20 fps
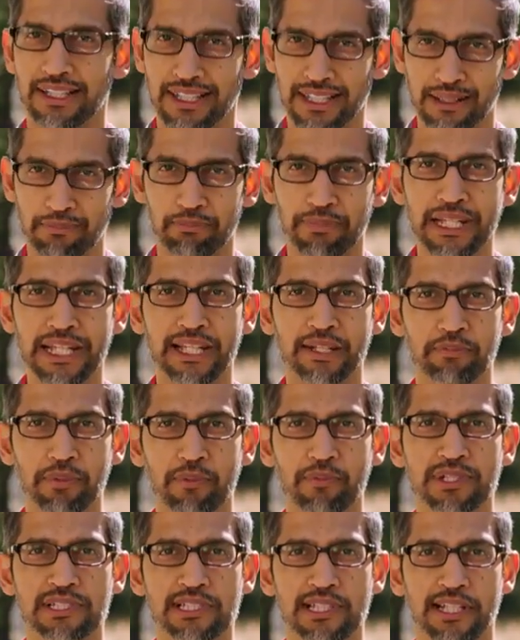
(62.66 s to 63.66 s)
In bleak
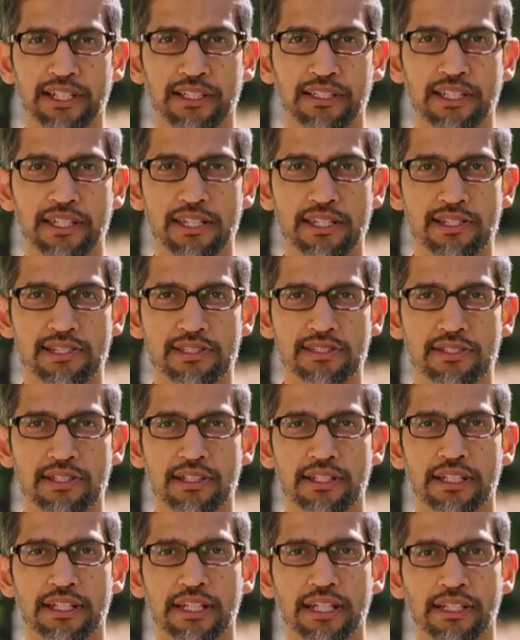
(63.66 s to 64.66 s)
moments like these,
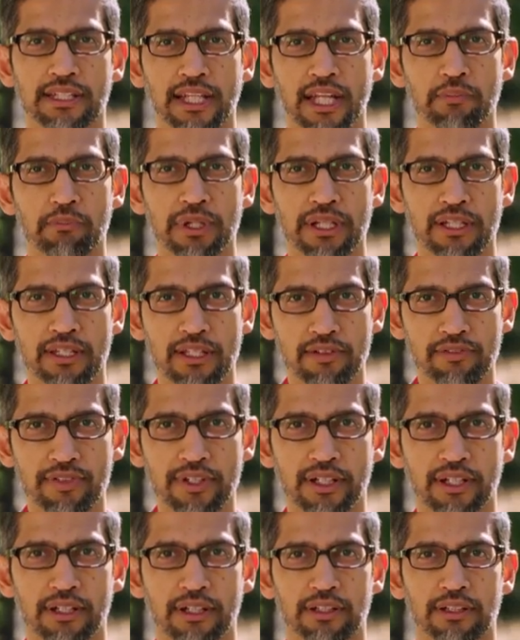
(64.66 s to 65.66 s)
it can be
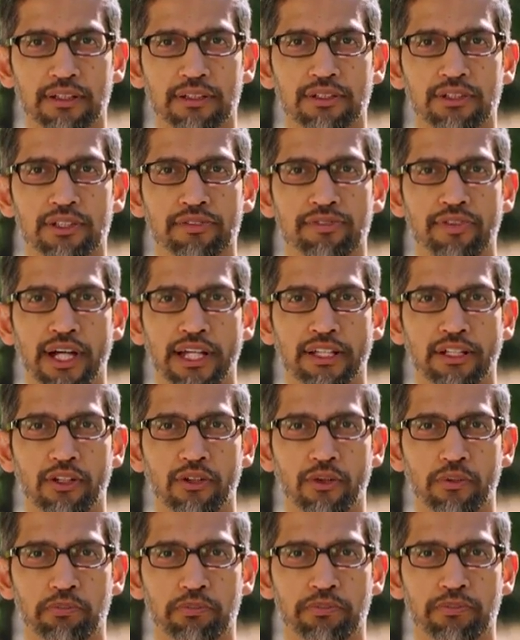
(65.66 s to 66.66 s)
difficult to find
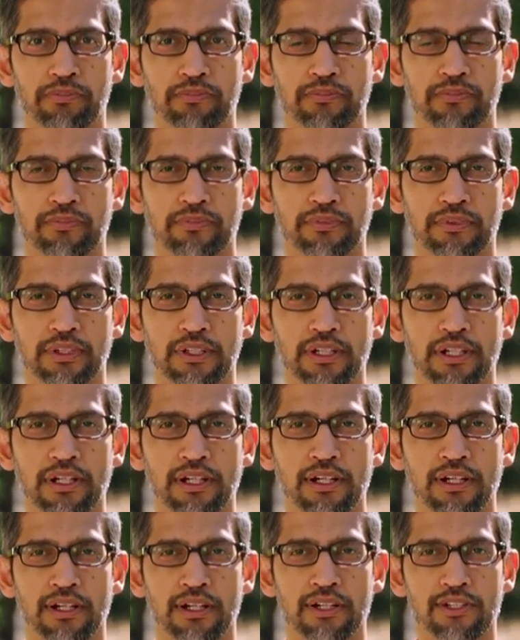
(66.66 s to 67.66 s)
hope.
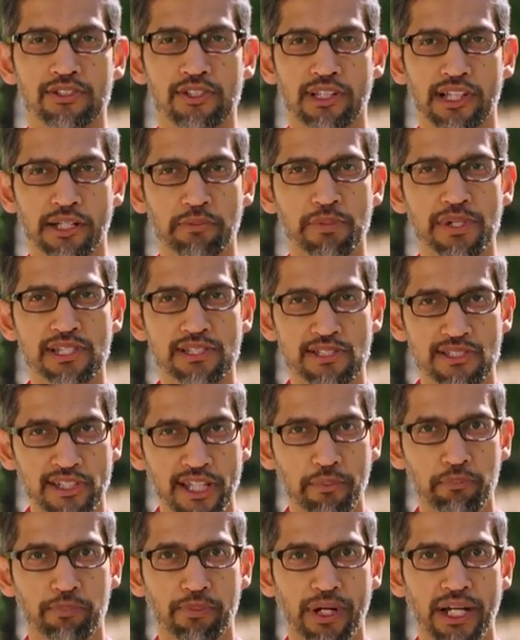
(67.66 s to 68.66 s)
So let me
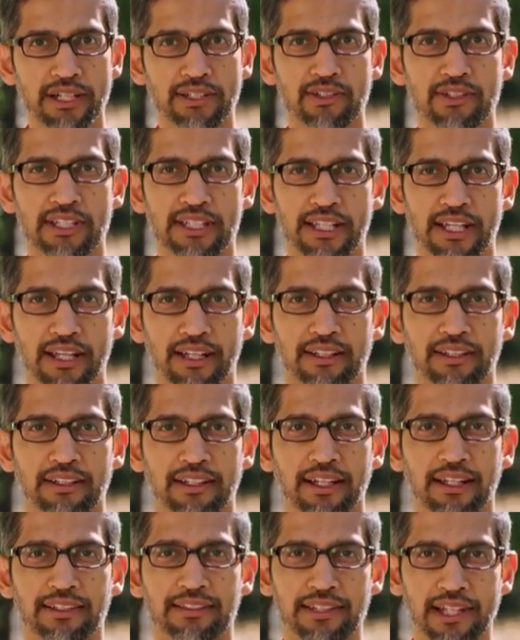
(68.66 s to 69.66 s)
skip right to the end
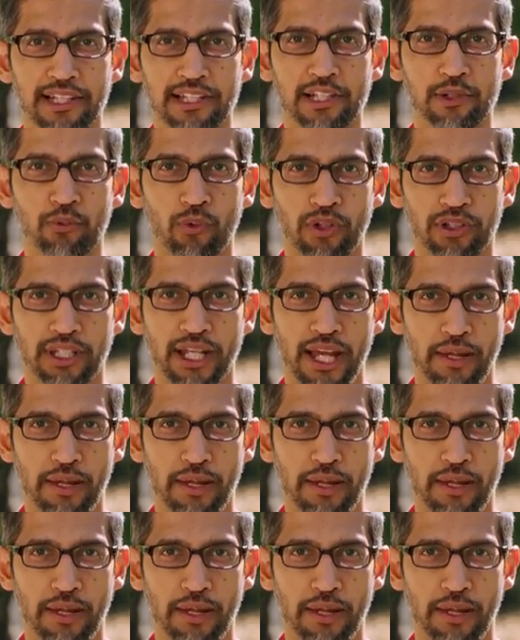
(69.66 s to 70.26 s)
and tell you what